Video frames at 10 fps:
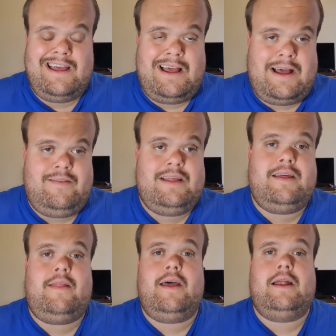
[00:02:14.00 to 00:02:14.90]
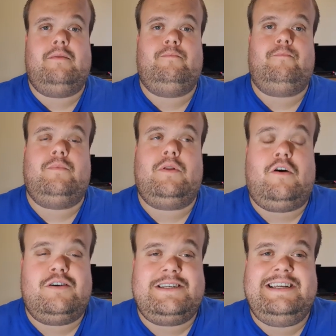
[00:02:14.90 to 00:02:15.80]
Having said that,
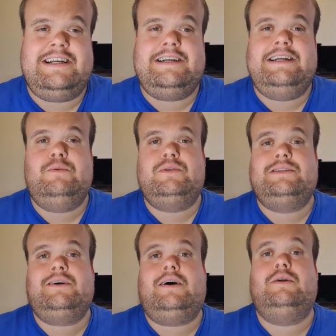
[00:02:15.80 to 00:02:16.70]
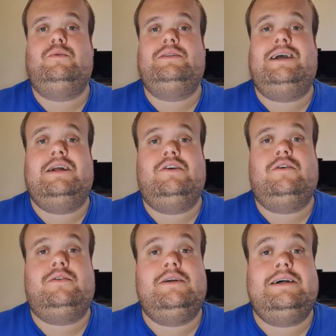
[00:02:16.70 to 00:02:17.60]
last year he was tied with Dan
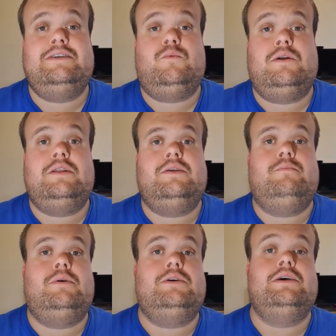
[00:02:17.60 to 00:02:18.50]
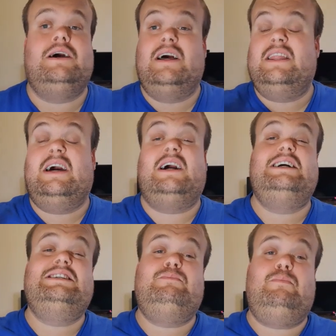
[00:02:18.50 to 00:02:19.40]
Carter as one of the
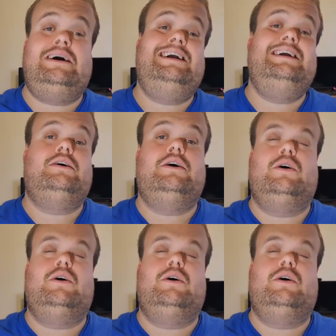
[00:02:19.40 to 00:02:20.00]
highest paid,